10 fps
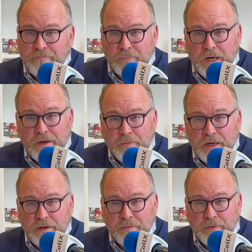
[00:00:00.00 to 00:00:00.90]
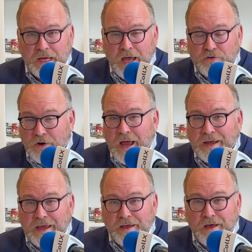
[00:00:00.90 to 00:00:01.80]
we got
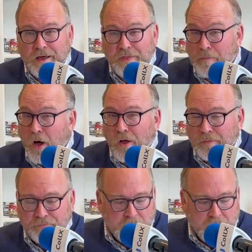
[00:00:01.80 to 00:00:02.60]
tracking on them all.